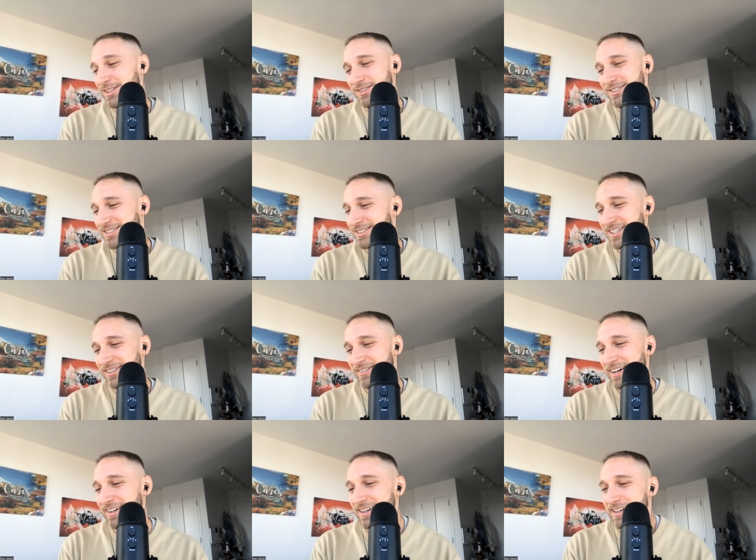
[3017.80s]
always do come
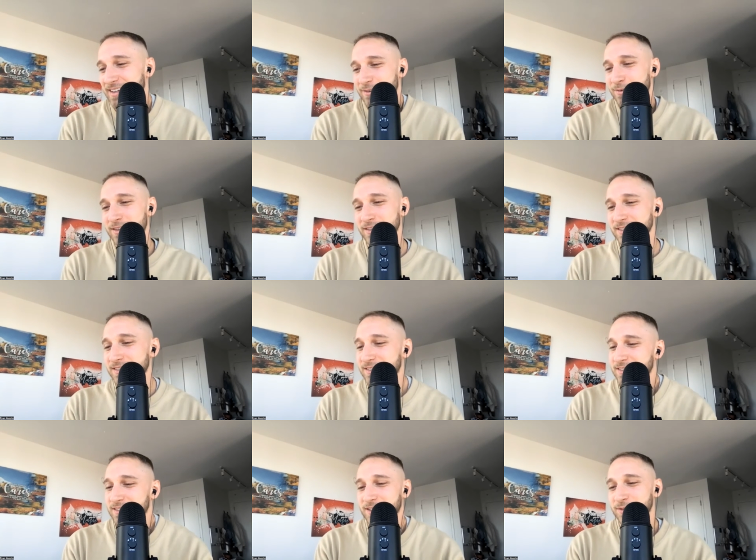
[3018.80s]
out, and whether
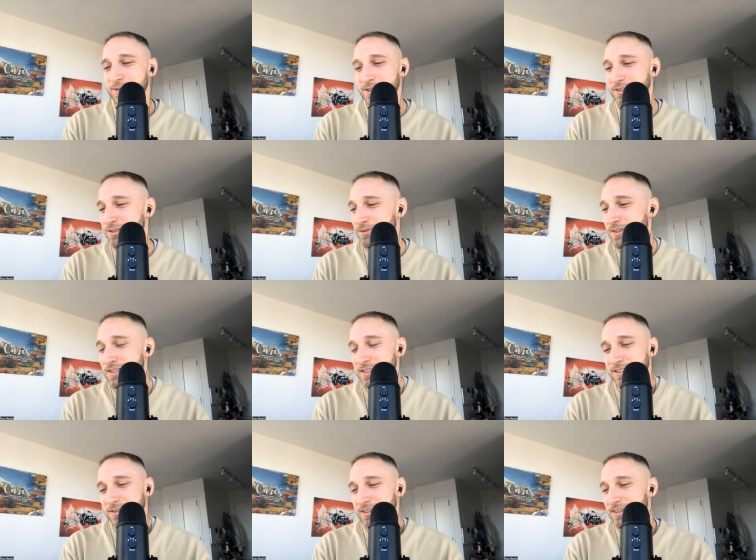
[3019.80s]
it's whether it's your
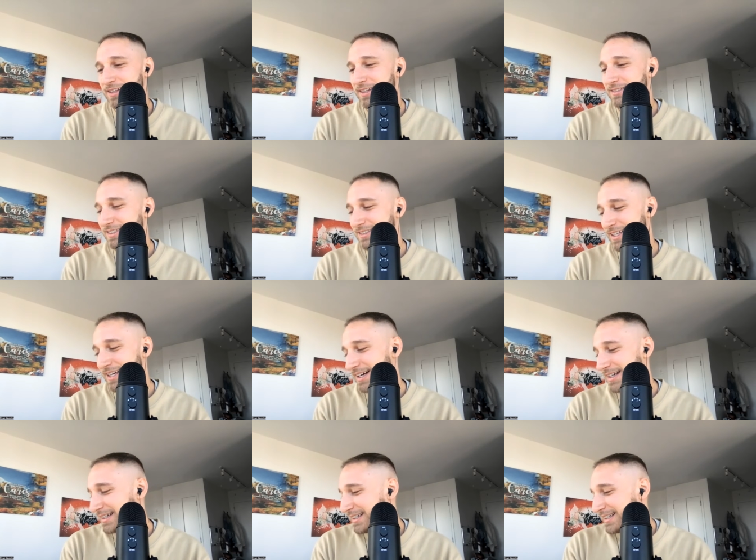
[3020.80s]
fitness or anything else like that.